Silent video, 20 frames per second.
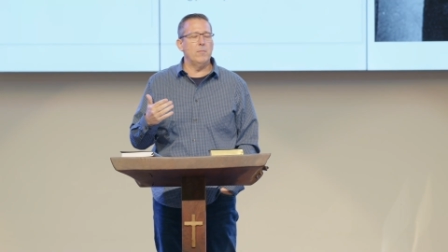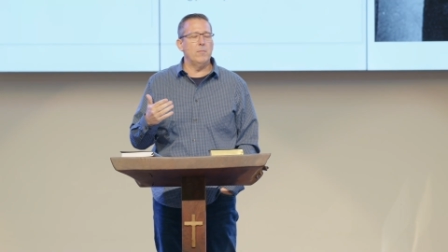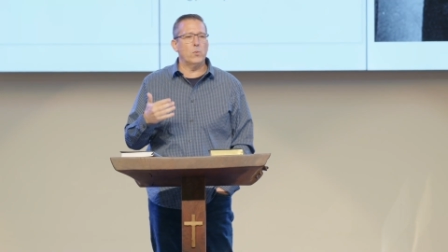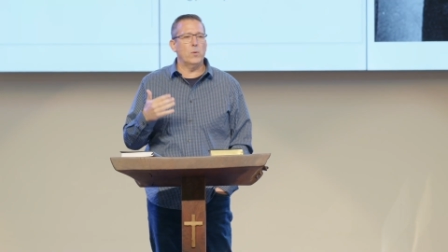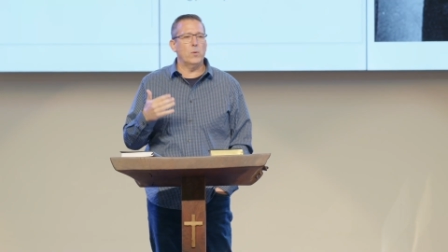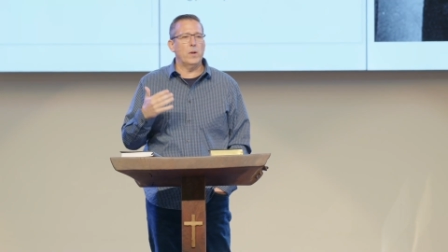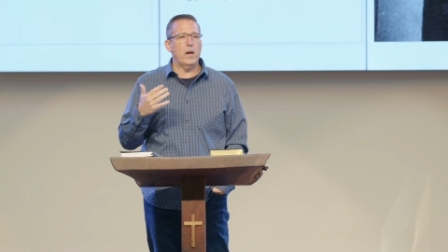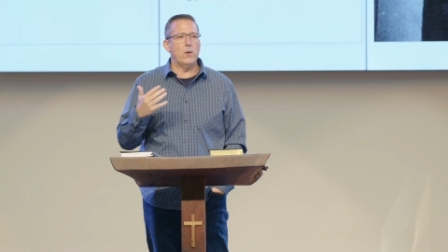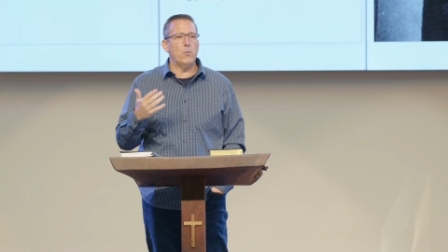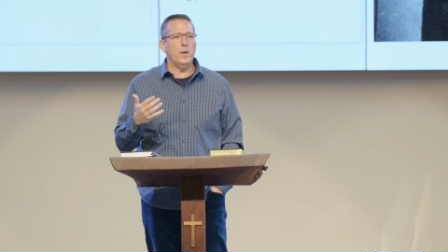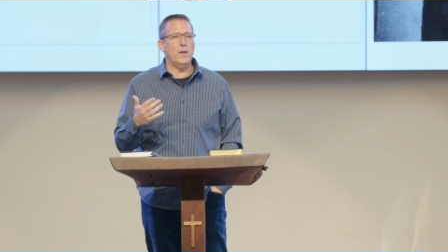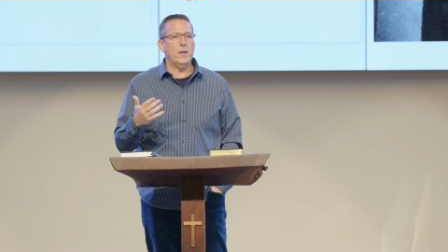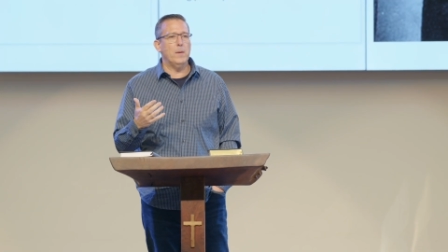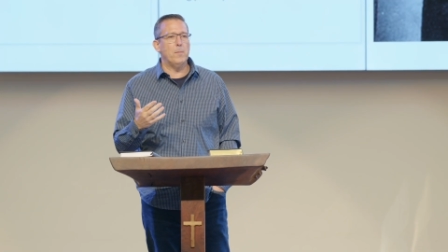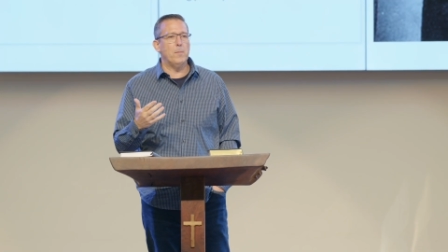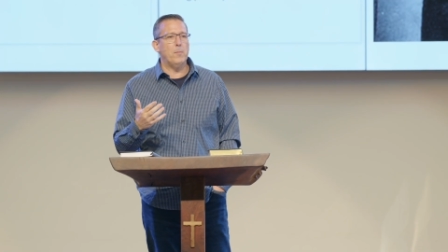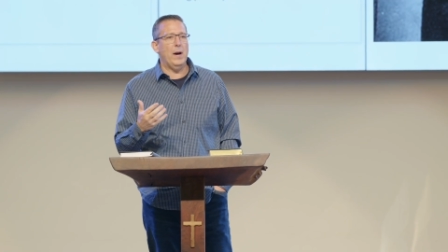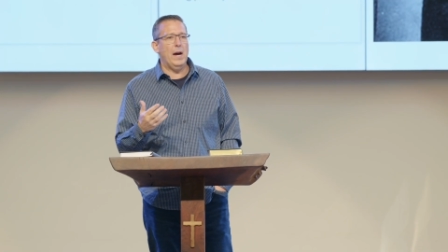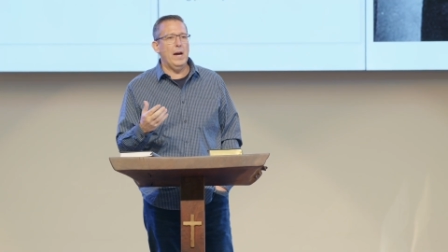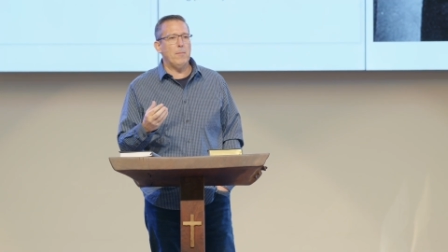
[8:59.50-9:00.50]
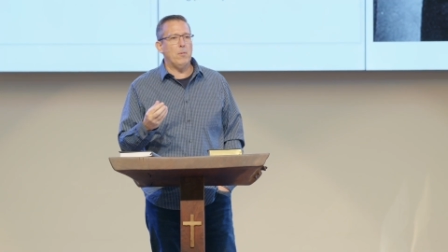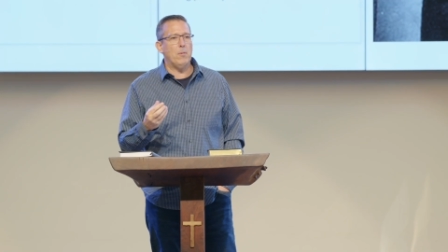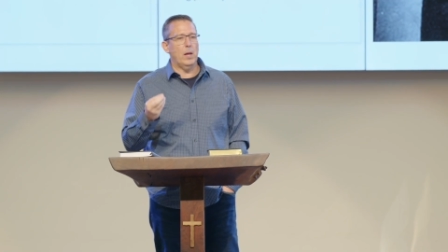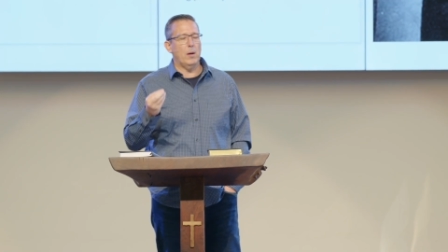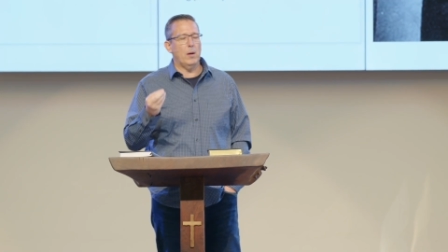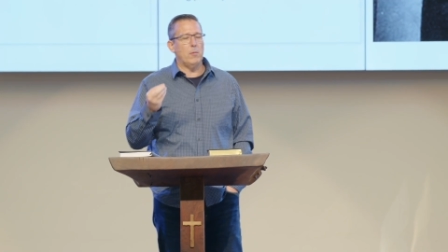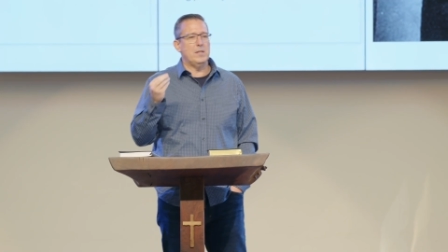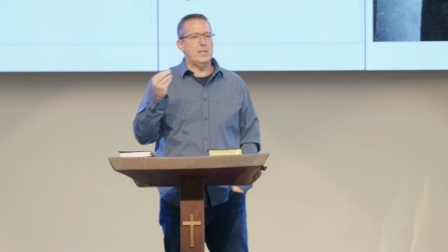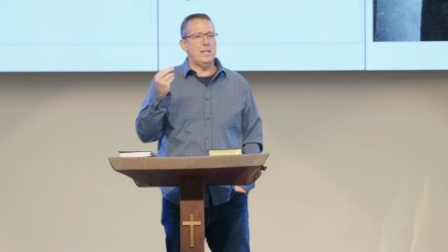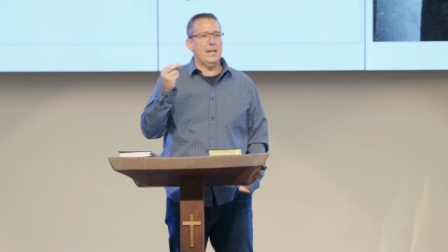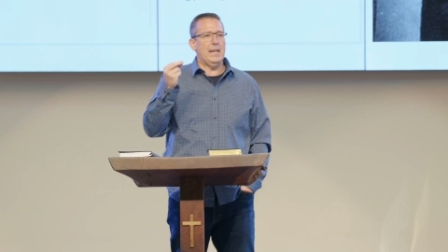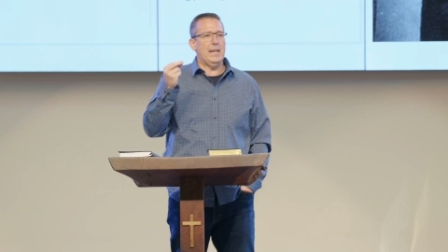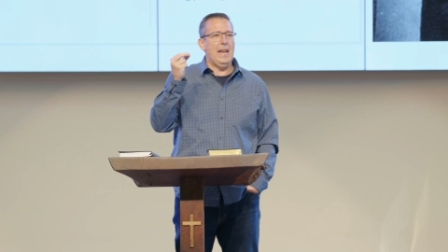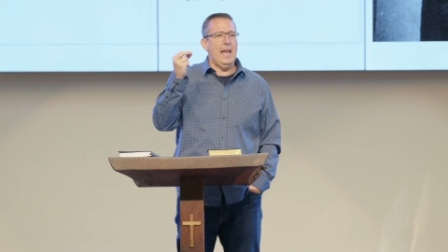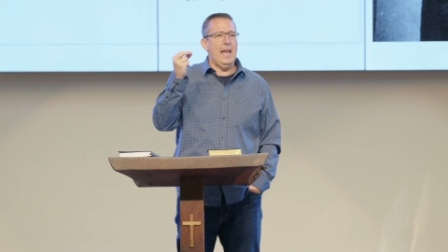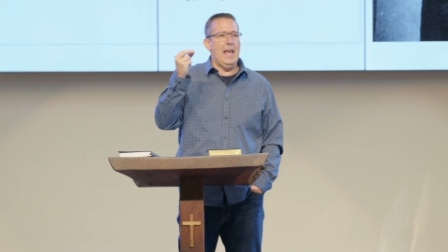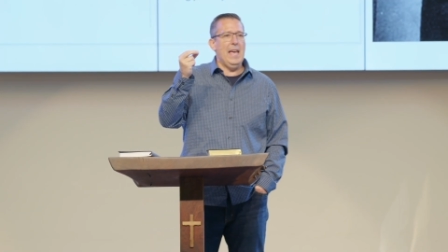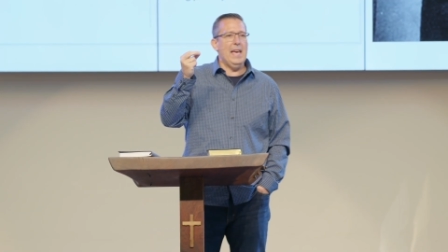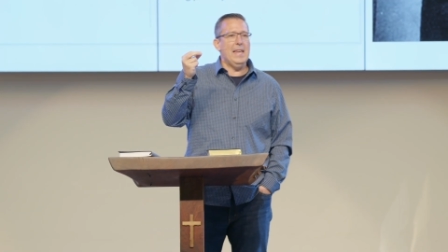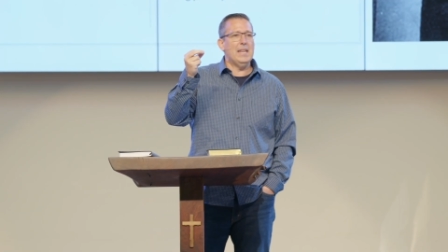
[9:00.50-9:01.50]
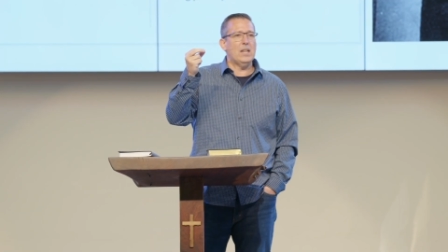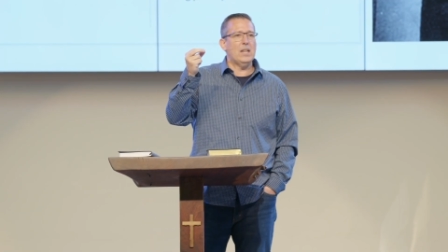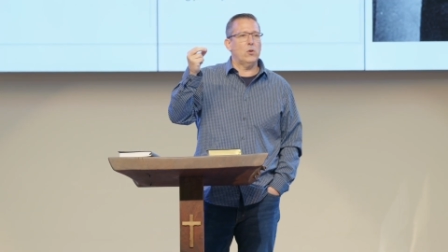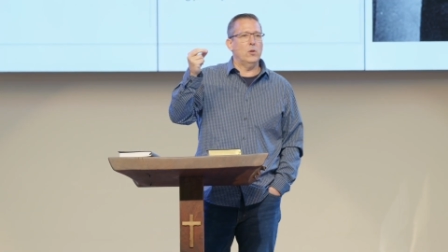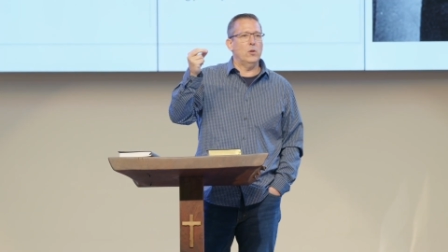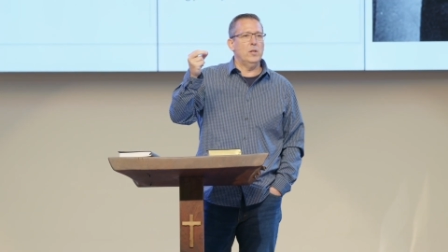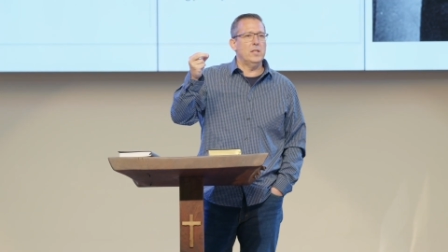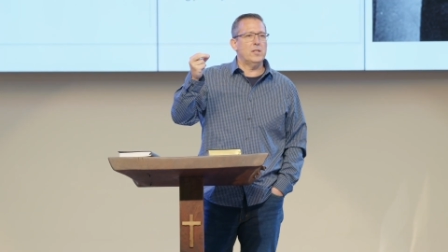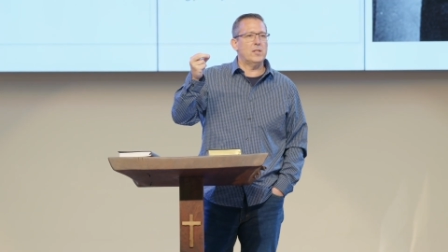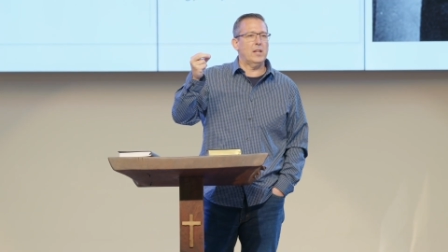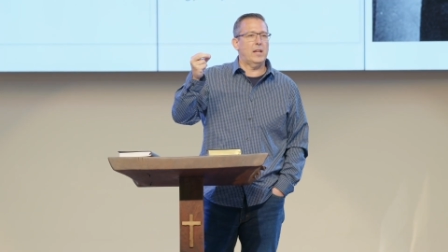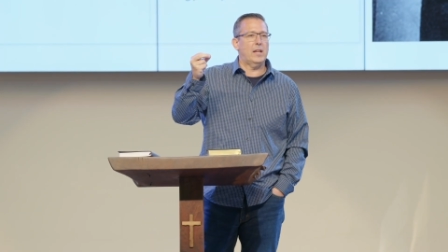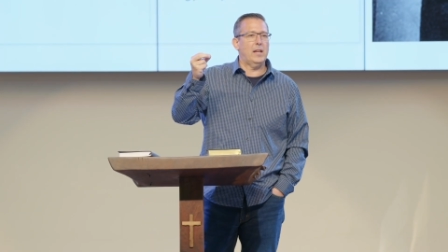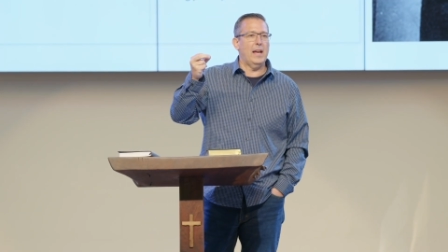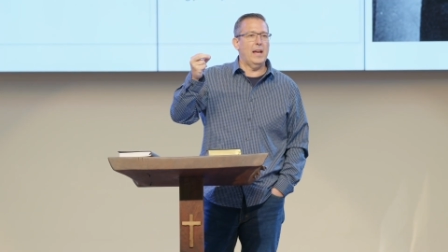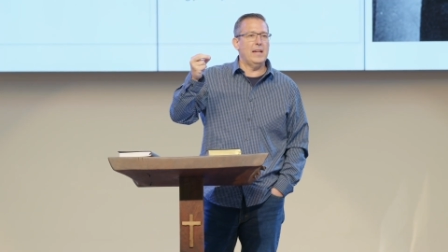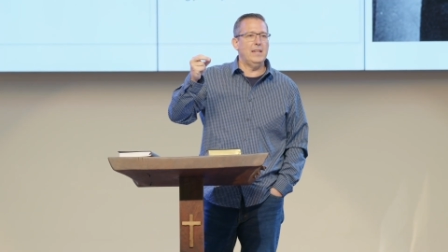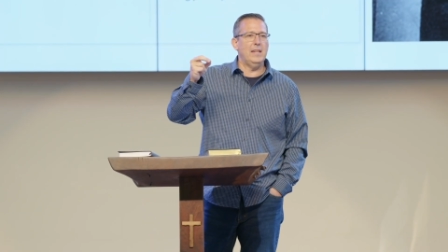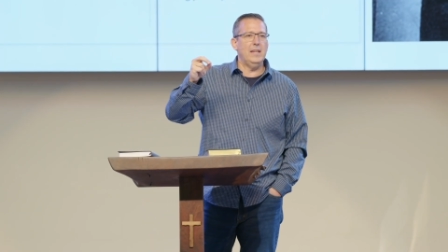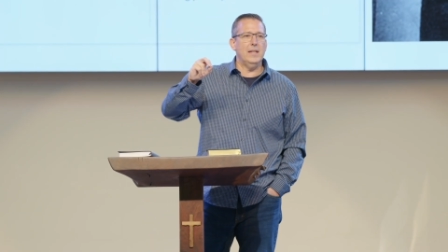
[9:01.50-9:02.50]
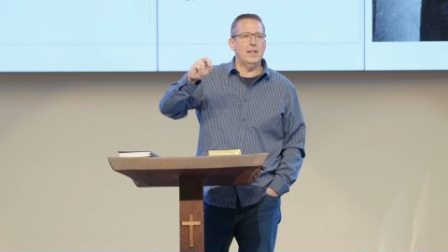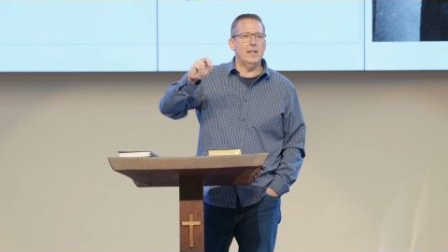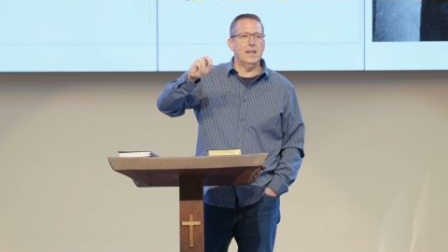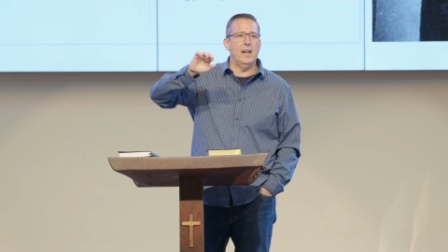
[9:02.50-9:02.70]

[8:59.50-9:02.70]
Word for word: when I read the Bible, I would take an anachronistic idea,